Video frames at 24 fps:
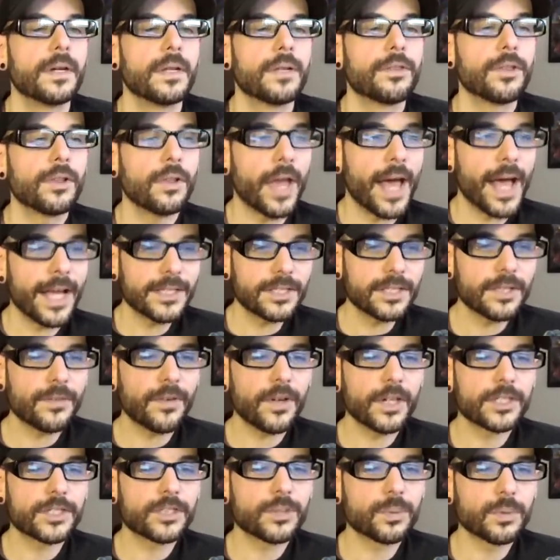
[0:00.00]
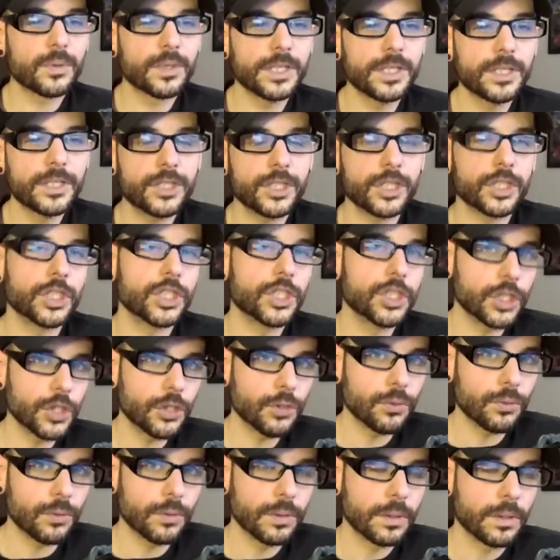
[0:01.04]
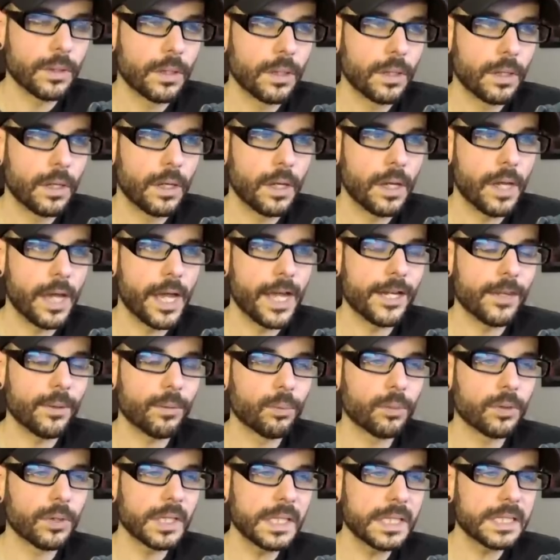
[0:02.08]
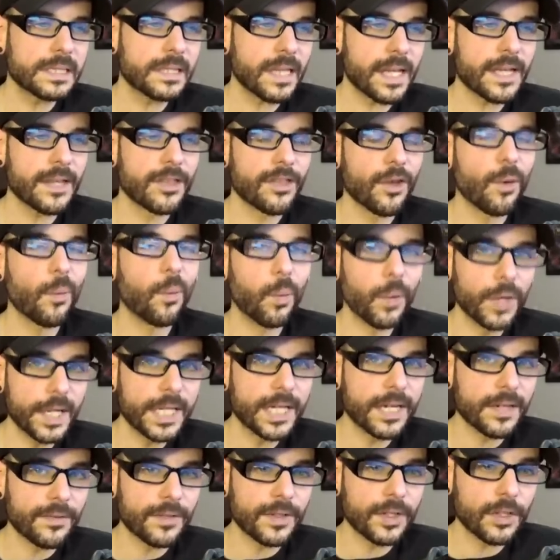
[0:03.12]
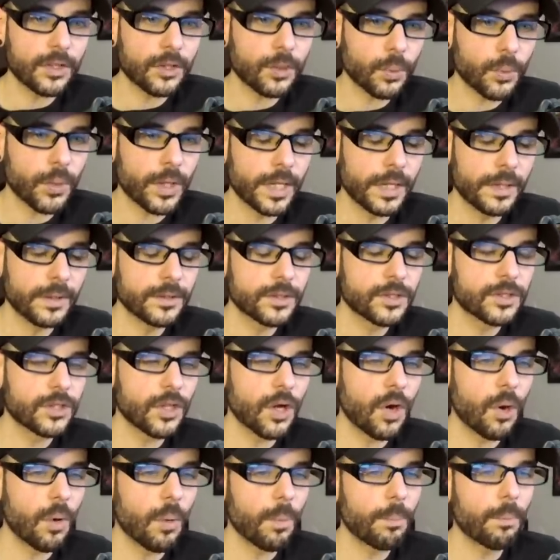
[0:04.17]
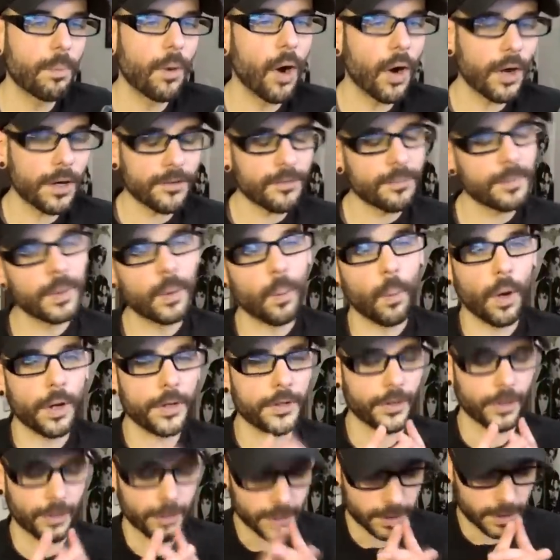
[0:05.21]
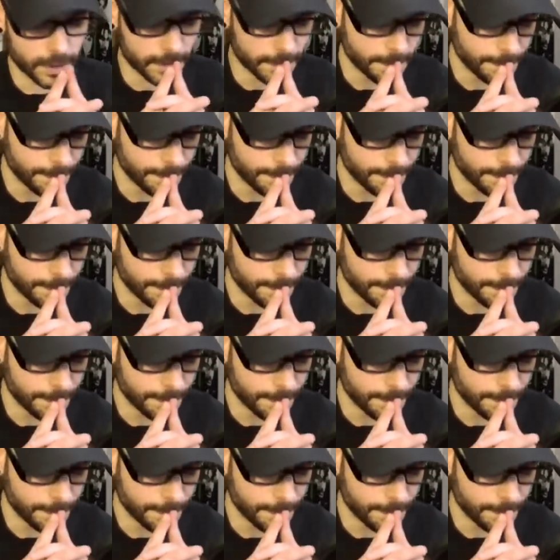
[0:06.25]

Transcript: The Last of Us released in June, and it released like the week of E3. So part of me wonders